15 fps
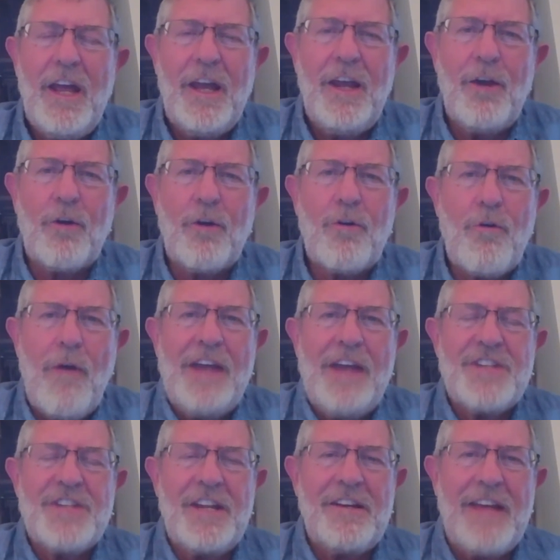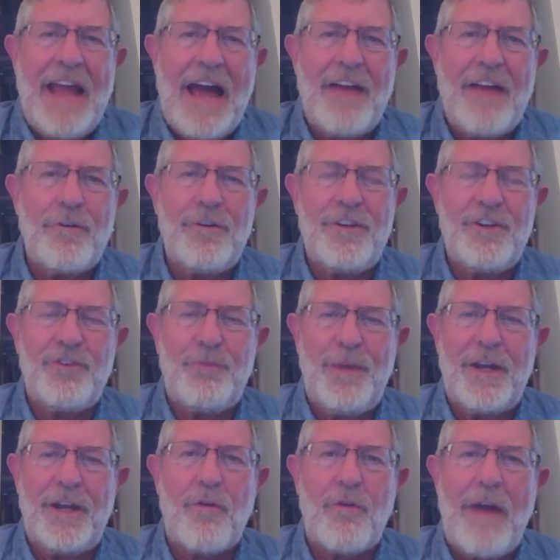here Christ had gathered this
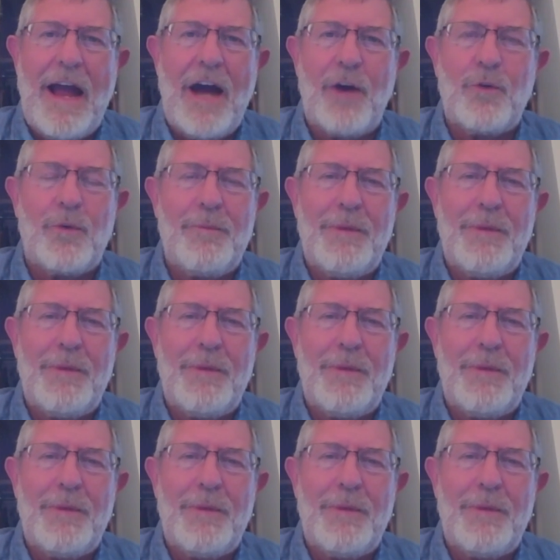big crowd.